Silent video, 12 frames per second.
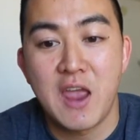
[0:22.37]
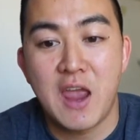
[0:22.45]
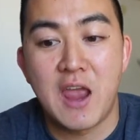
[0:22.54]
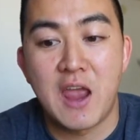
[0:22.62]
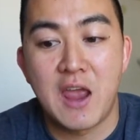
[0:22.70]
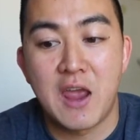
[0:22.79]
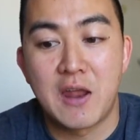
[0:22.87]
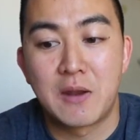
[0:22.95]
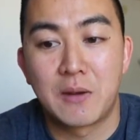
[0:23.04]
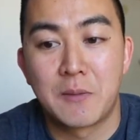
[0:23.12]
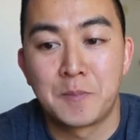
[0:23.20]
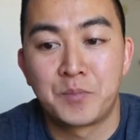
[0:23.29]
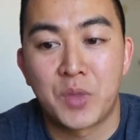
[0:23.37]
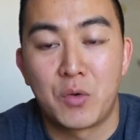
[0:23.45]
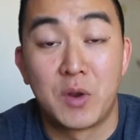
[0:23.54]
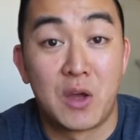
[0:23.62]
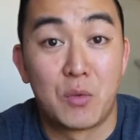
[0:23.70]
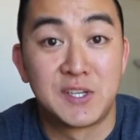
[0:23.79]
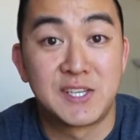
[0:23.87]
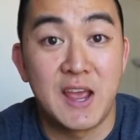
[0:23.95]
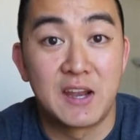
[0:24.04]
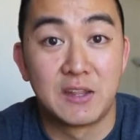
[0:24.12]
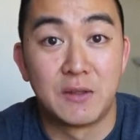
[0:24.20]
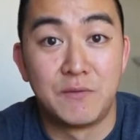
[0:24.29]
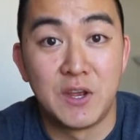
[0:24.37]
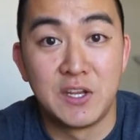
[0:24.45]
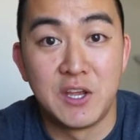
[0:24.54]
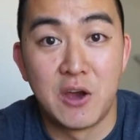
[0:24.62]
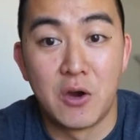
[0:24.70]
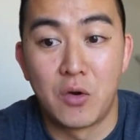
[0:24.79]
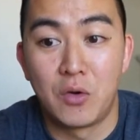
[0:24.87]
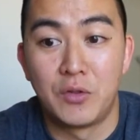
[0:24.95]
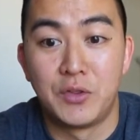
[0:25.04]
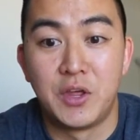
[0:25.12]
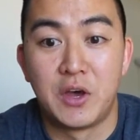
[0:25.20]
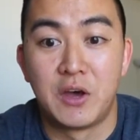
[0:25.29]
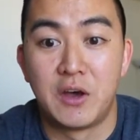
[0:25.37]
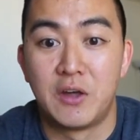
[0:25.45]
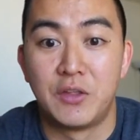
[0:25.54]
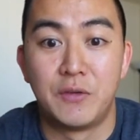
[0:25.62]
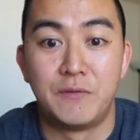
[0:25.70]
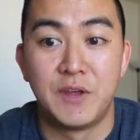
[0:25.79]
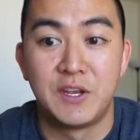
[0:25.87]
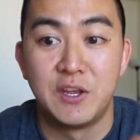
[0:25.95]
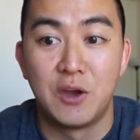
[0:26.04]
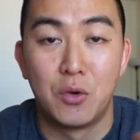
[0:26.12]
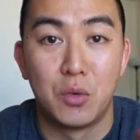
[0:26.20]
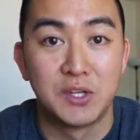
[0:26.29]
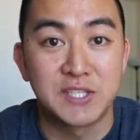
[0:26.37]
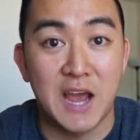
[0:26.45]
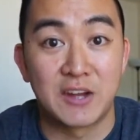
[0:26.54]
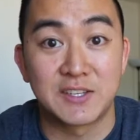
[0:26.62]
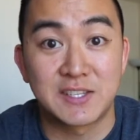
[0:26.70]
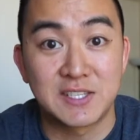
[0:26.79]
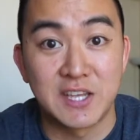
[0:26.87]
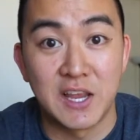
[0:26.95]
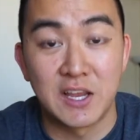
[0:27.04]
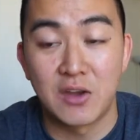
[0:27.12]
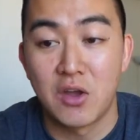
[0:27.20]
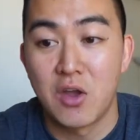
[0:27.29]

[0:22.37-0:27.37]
And when I went to edit the video, the, the video was out of sync